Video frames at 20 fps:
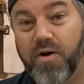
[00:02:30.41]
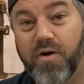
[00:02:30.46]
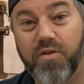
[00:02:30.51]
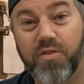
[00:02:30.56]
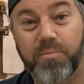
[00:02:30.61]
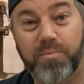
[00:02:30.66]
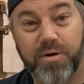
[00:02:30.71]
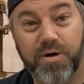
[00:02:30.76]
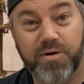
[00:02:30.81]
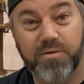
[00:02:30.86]

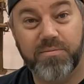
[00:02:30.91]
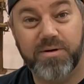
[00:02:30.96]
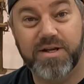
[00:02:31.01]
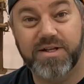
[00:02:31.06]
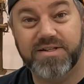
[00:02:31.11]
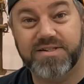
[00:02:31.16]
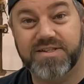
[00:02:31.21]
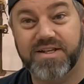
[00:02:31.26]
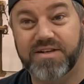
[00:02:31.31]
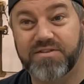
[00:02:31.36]
the
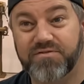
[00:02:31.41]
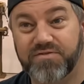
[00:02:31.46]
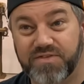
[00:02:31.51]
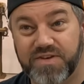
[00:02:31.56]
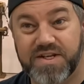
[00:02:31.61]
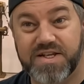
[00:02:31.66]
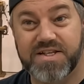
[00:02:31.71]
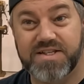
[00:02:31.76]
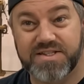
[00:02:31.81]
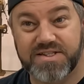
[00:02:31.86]
permits and
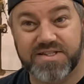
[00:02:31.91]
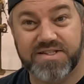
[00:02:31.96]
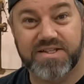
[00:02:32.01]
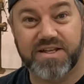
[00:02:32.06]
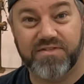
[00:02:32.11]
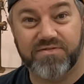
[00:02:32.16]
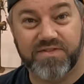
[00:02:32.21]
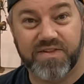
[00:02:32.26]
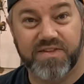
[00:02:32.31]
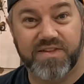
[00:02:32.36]
fees and
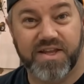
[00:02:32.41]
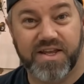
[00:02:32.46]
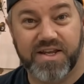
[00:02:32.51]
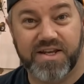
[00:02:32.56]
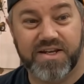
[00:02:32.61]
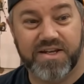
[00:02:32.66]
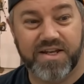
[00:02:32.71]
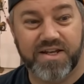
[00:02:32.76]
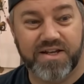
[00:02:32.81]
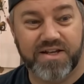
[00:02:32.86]
stuff that
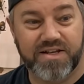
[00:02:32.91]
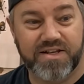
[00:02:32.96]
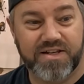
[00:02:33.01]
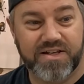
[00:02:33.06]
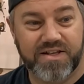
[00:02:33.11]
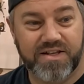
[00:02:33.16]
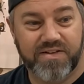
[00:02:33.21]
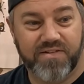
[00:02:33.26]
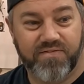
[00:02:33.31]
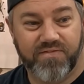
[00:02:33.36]
they
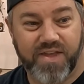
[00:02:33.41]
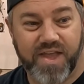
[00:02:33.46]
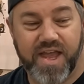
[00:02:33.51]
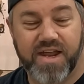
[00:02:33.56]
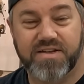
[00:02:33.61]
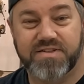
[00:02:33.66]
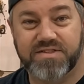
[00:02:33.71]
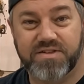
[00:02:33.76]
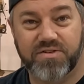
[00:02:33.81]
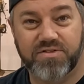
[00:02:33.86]

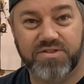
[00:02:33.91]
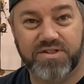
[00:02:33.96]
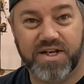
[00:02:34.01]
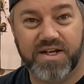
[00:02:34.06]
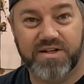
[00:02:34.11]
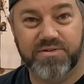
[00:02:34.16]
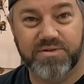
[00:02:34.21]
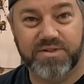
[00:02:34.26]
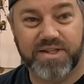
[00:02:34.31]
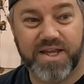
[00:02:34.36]
had
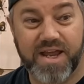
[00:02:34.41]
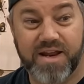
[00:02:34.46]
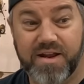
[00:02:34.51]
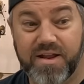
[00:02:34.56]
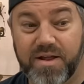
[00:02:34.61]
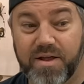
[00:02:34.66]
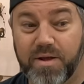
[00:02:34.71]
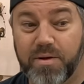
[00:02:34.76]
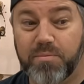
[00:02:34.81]
associated with that.